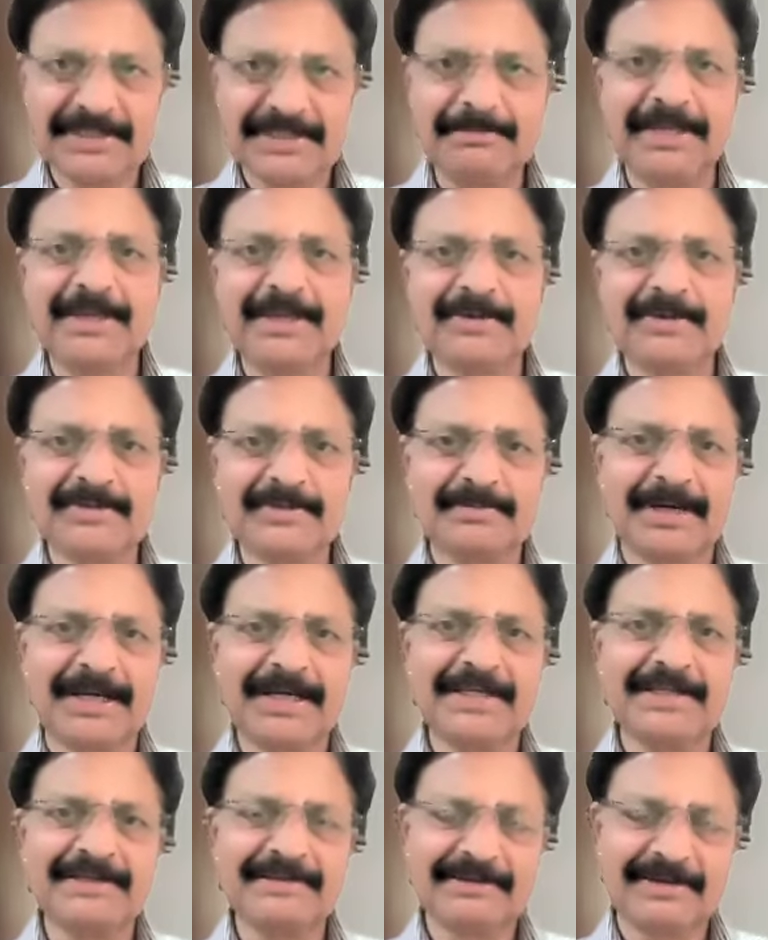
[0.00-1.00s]
is still being
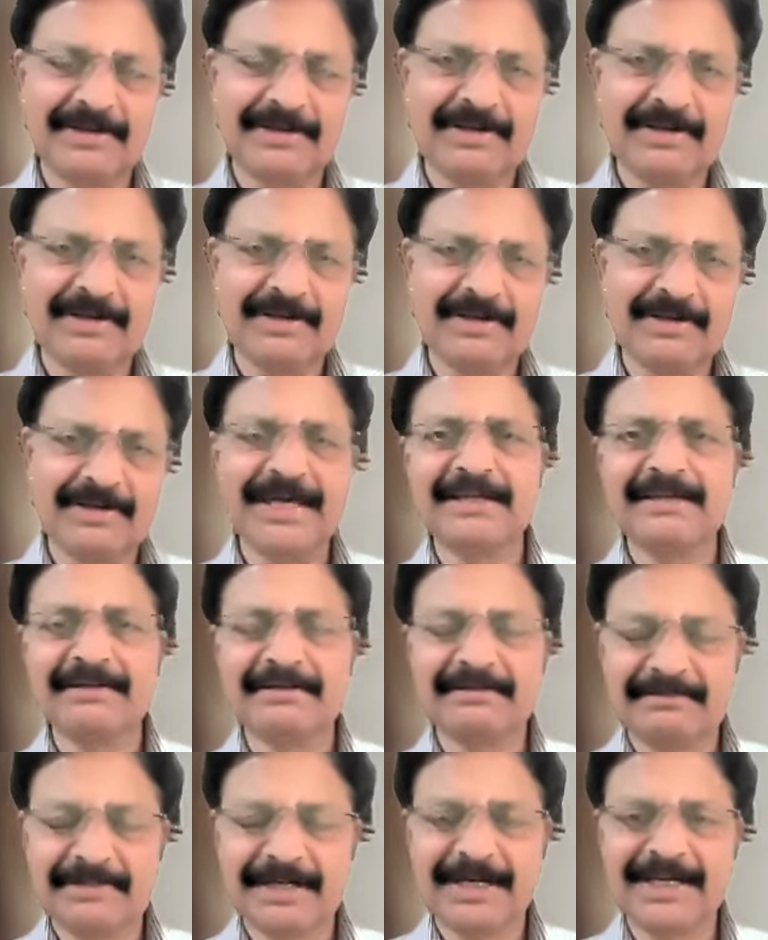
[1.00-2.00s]
used by cardiac
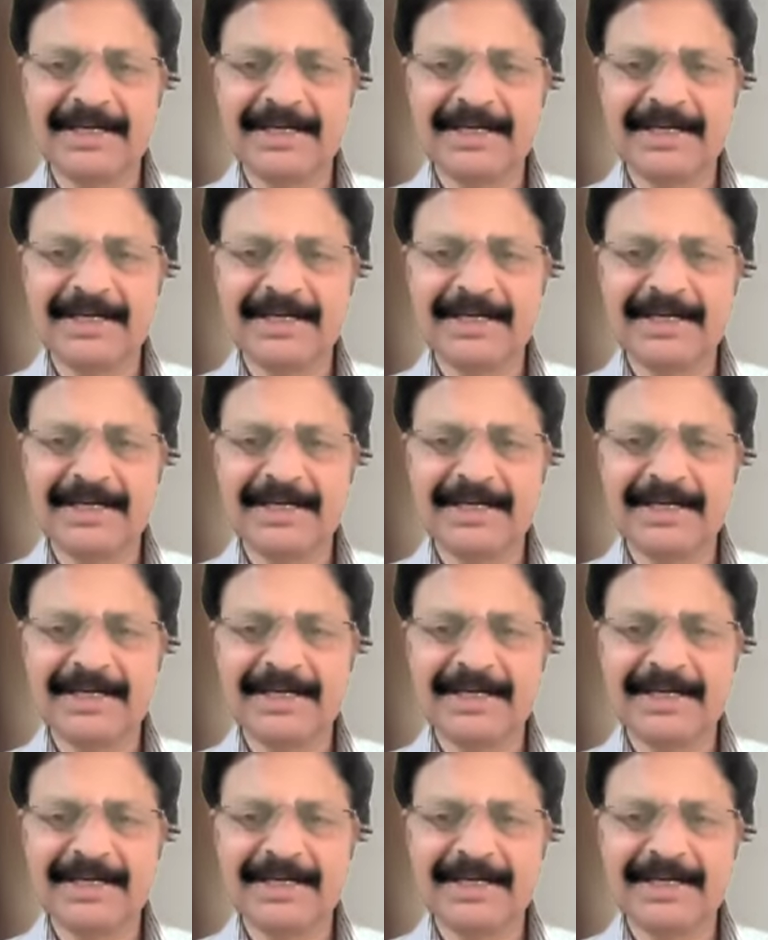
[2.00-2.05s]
